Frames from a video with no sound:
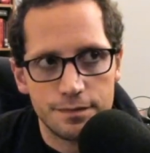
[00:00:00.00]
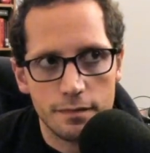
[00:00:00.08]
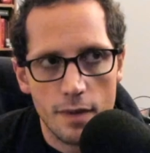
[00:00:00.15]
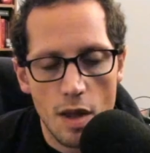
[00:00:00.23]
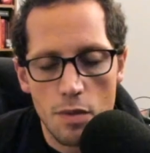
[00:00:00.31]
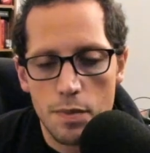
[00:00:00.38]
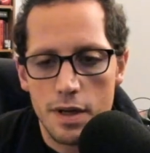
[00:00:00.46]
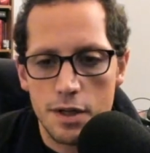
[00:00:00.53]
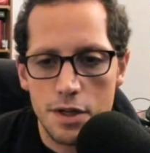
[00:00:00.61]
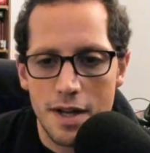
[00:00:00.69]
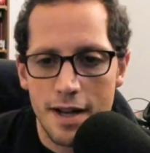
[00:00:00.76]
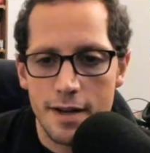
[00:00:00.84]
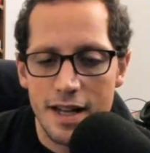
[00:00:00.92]
the
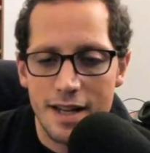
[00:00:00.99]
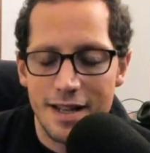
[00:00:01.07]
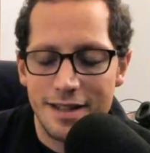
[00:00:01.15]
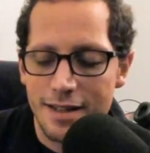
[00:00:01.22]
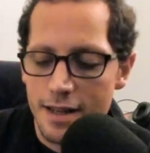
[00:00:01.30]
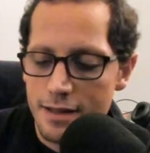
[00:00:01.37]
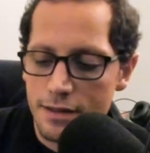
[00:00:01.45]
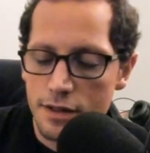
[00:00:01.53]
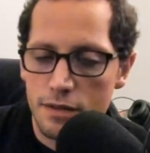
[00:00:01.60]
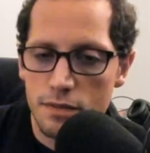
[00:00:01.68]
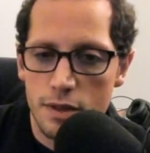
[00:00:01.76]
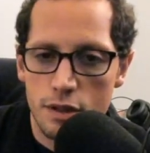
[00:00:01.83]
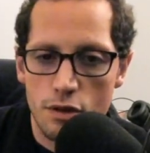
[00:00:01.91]
production design, it does
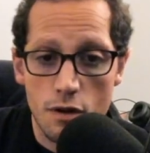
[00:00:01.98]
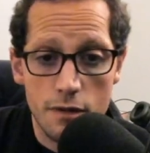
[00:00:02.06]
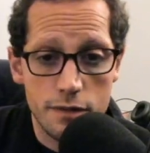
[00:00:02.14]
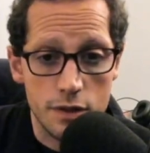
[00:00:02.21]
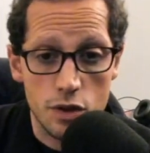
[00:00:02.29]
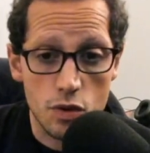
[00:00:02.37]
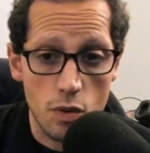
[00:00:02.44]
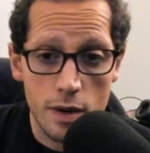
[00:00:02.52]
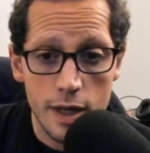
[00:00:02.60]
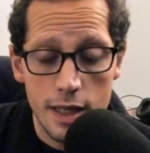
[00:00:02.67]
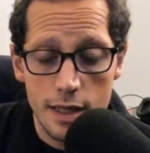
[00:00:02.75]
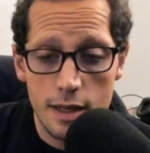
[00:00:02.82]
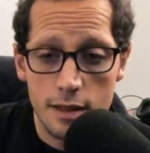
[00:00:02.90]
serve the
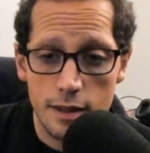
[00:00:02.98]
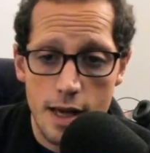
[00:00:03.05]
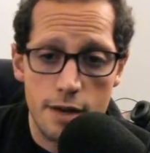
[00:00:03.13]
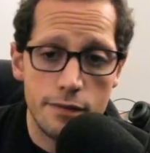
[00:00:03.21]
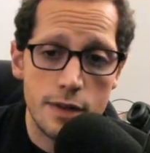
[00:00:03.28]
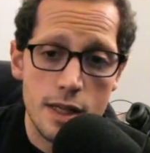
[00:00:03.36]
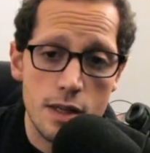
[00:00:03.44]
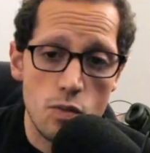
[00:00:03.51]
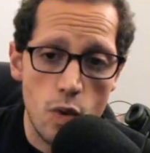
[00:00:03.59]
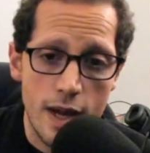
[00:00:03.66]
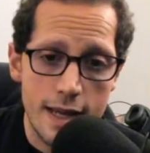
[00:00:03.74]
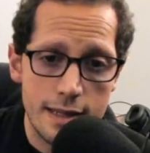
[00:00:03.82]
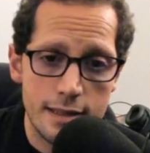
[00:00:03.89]
story in a lot of key
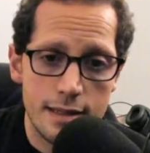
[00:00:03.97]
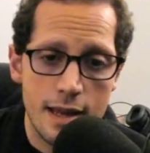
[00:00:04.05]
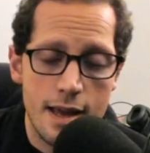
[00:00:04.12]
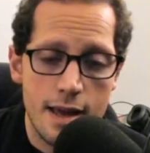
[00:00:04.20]
ways.